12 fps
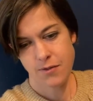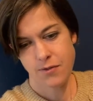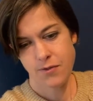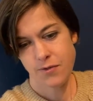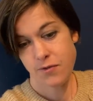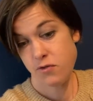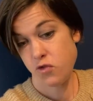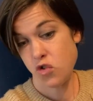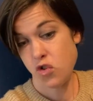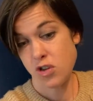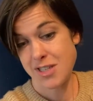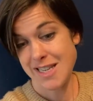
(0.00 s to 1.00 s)

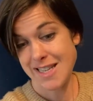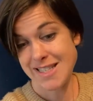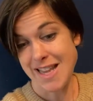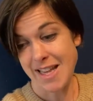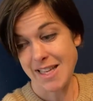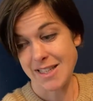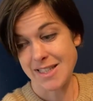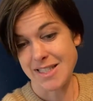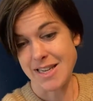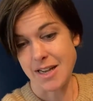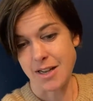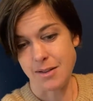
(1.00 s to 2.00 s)
40 seconds
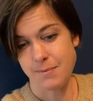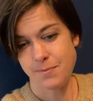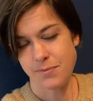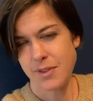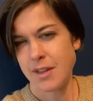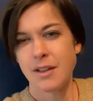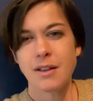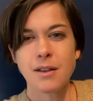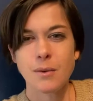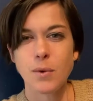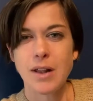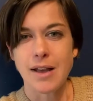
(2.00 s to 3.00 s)
time,
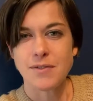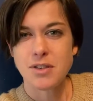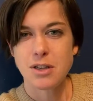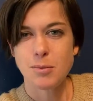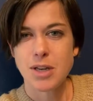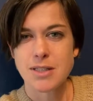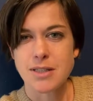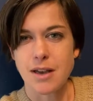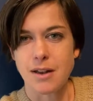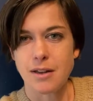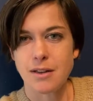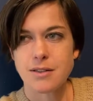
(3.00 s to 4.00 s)
we'll have 2 minute
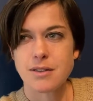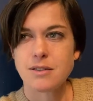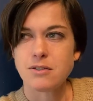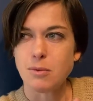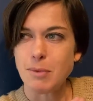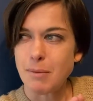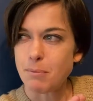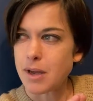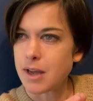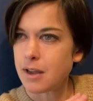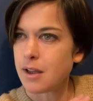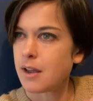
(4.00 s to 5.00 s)
silence to
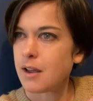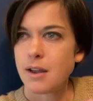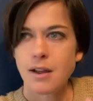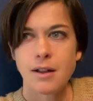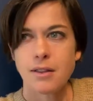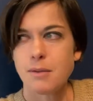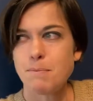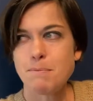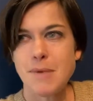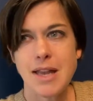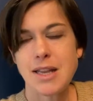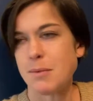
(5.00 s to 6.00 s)
remember the
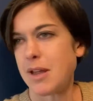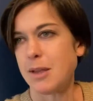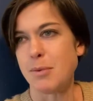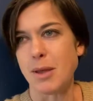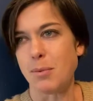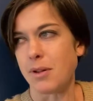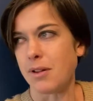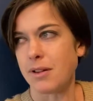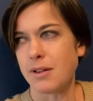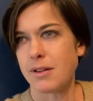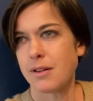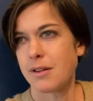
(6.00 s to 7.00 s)
many, many people,
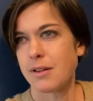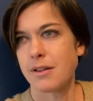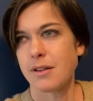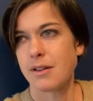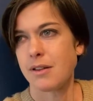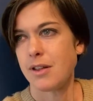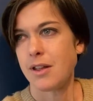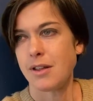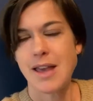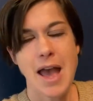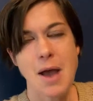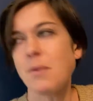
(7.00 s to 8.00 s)

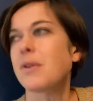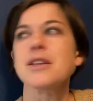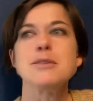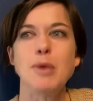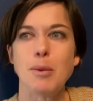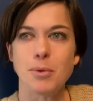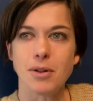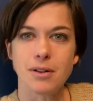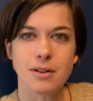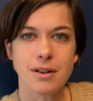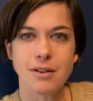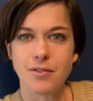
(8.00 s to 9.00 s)
countless
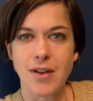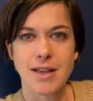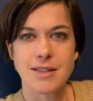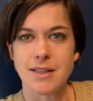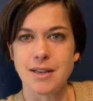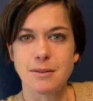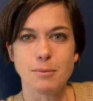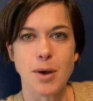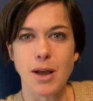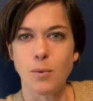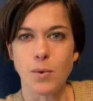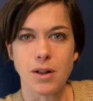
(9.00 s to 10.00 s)
people affected
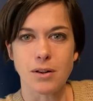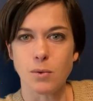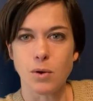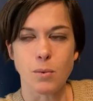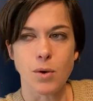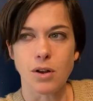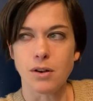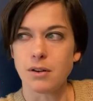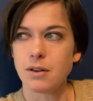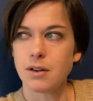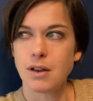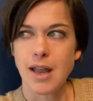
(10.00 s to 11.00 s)
by World War One
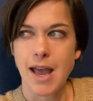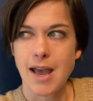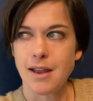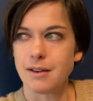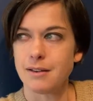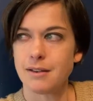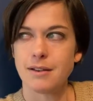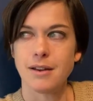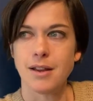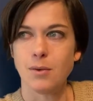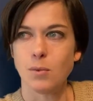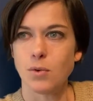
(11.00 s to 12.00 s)
and
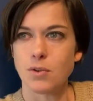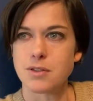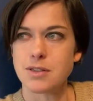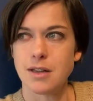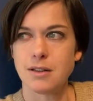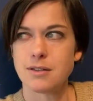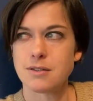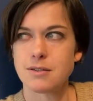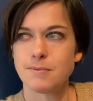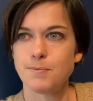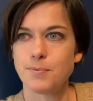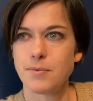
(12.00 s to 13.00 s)
in wars since.
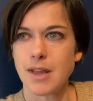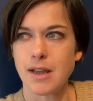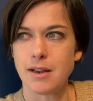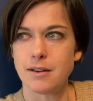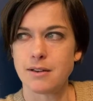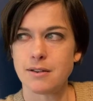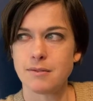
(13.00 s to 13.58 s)
And